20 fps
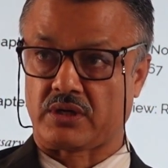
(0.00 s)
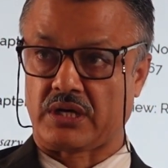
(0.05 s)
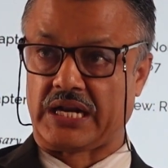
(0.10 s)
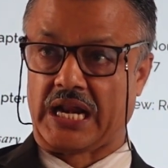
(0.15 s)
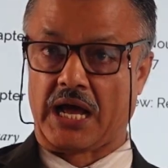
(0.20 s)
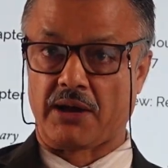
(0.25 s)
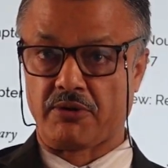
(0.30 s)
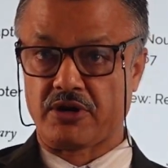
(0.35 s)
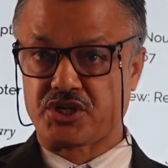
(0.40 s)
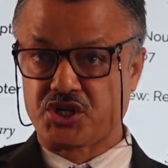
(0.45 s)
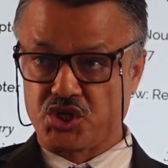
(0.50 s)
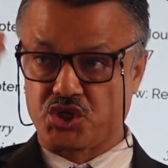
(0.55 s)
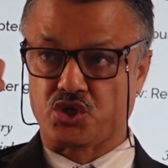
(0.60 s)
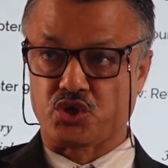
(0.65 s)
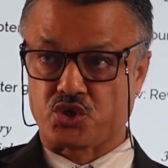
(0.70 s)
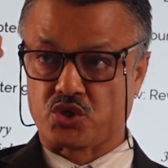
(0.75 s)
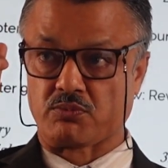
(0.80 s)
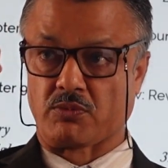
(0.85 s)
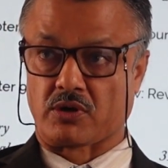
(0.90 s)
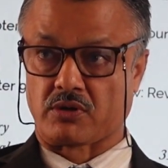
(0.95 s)
And I will teach you
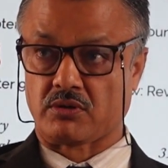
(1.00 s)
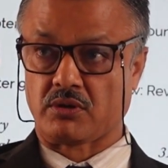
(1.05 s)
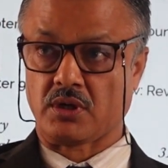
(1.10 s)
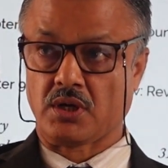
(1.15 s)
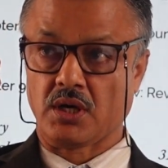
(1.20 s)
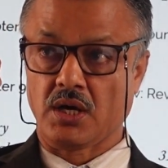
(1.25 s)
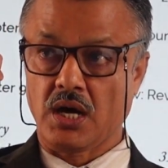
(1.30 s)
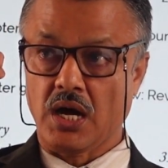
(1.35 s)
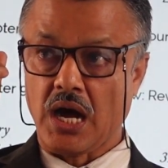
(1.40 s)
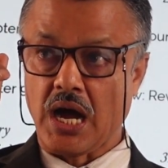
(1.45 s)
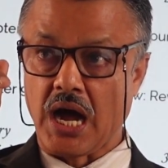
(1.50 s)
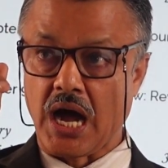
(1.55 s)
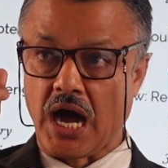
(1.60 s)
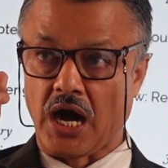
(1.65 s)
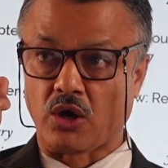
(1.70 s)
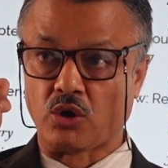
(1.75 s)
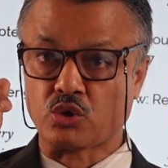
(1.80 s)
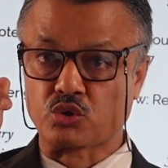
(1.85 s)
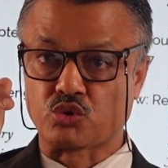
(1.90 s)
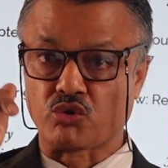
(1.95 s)
tomorrow
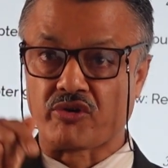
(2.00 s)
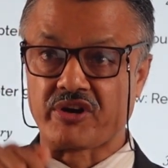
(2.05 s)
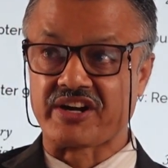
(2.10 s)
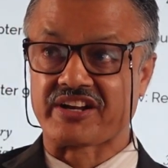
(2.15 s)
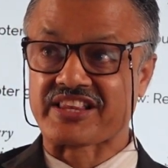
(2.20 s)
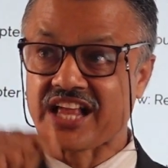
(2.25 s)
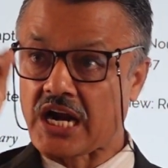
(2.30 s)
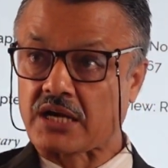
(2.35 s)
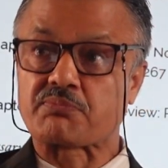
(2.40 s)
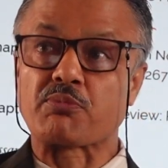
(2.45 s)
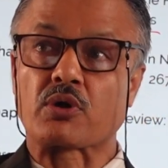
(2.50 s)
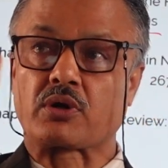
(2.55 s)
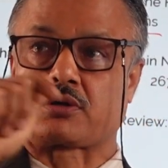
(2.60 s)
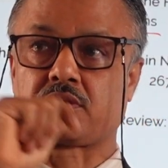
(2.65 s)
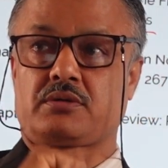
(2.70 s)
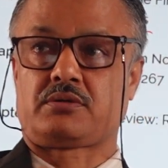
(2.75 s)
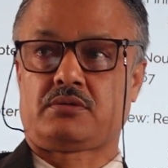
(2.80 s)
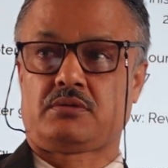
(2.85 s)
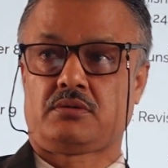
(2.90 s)
how to read that book.